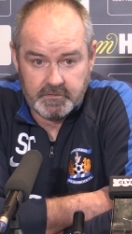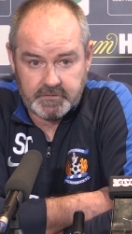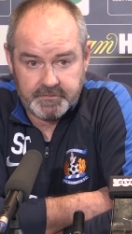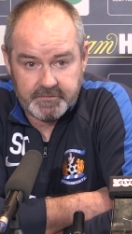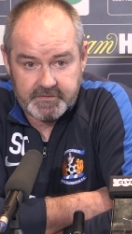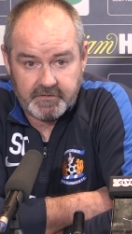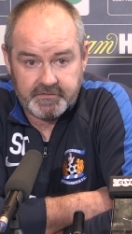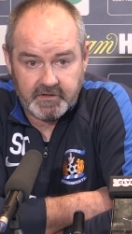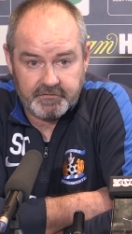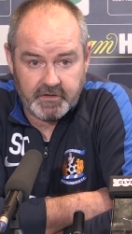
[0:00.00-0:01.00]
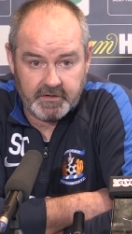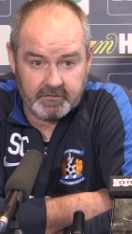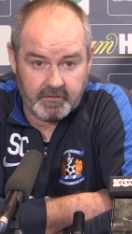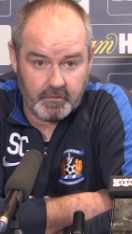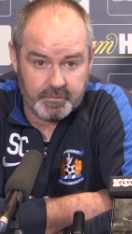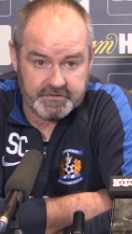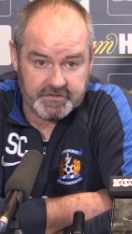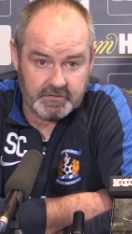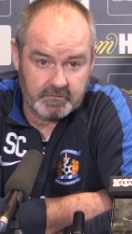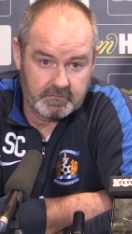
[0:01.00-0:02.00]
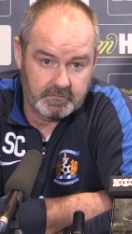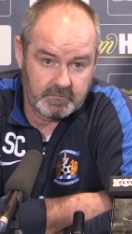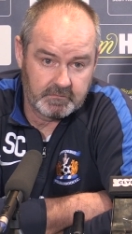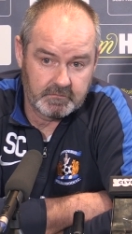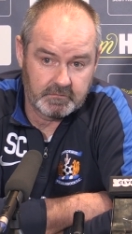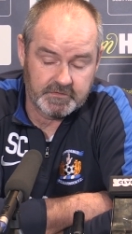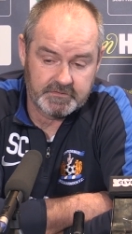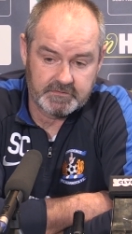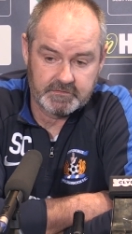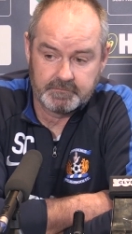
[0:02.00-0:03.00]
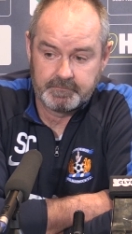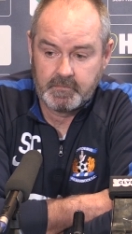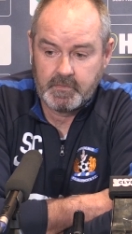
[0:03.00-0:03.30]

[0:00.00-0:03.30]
Sometimes you have to give credit to the opposition, which